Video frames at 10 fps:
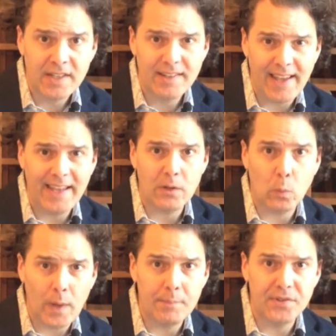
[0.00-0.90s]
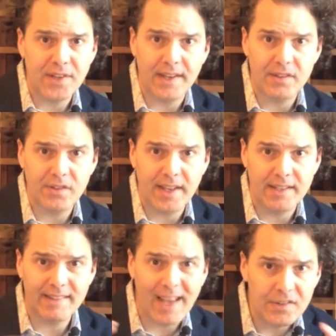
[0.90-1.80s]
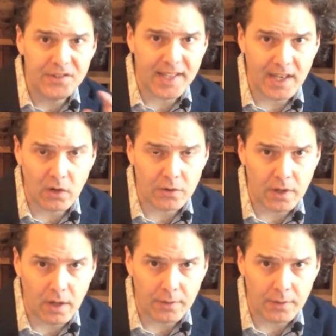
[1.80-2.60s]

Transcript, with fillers: to eight websites in testing out uh,